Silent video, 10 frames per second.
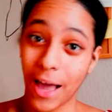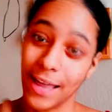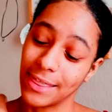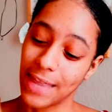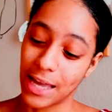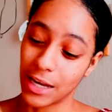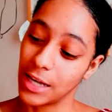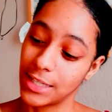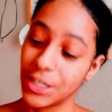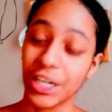I then
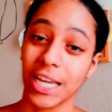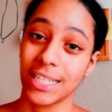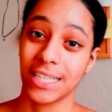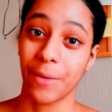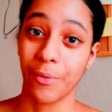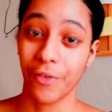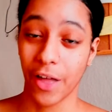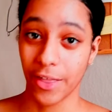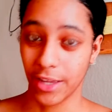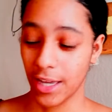took it a step
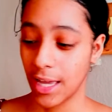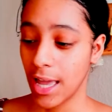further,